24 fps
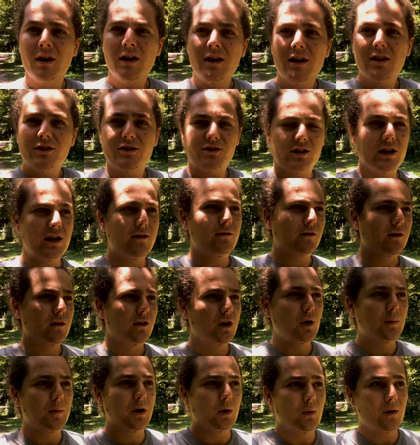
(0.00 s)
city for a
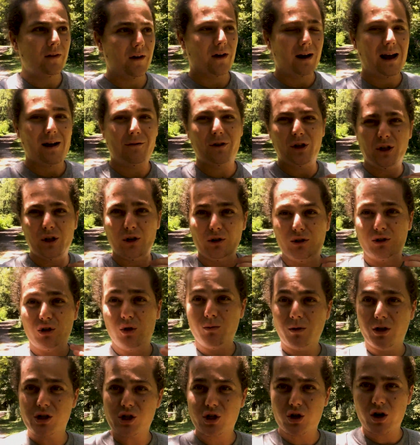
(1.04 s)
little bit without having to do too
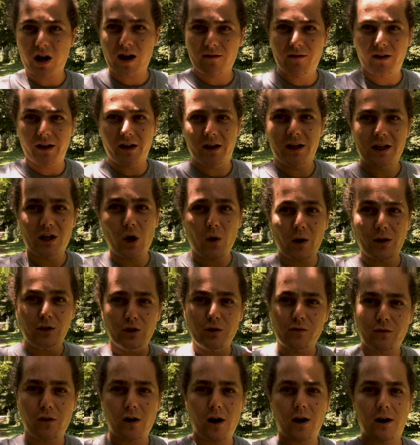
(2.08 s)
much driving, going too
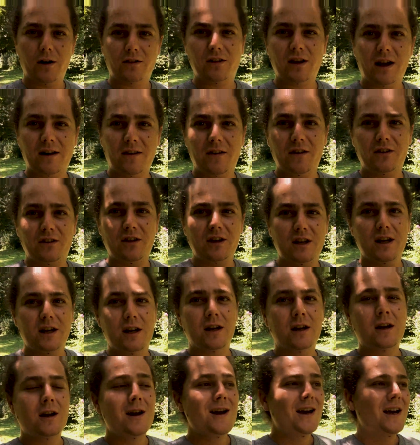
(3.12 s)
far outside of the city,
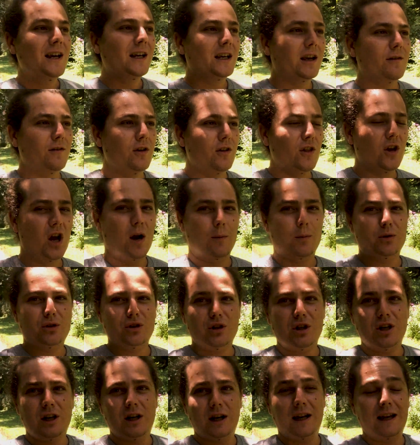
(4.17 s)
give you the
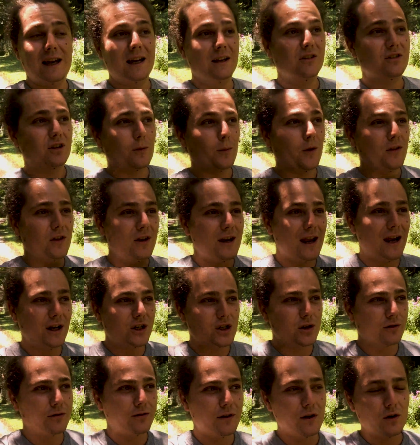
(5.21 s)
opportunity to get some of the
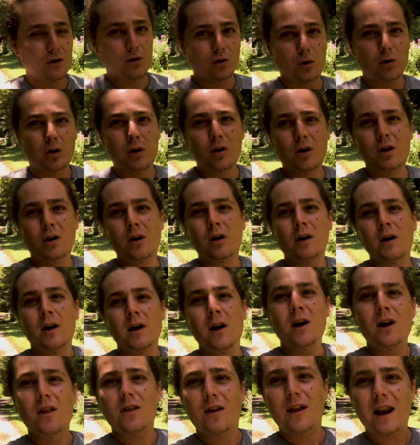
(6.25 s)
nature feel
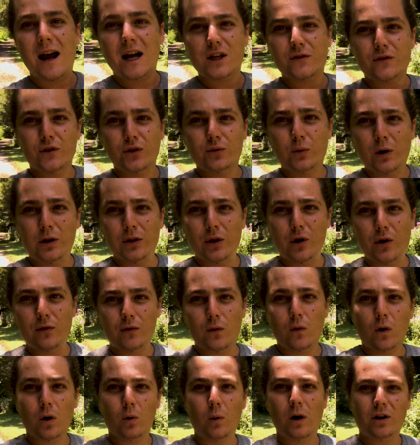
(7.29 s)
that Asheville's well known
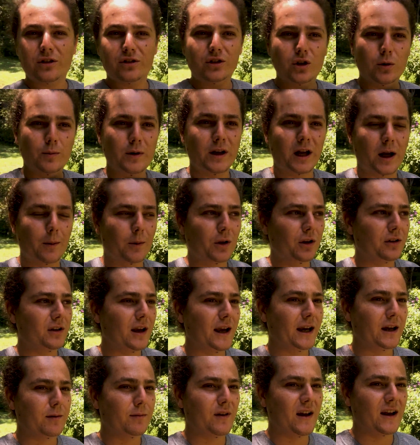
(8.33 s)
for while still being able to
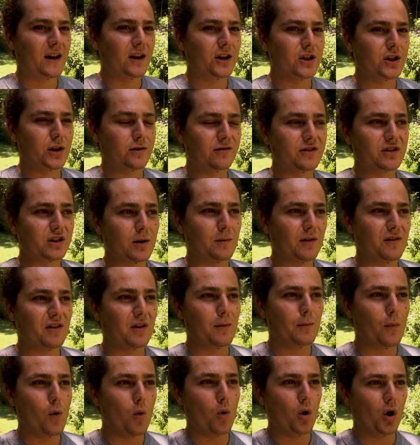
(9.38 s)
take advantage of some of the
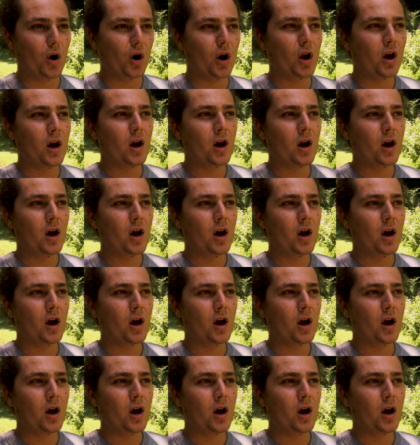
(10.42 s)
more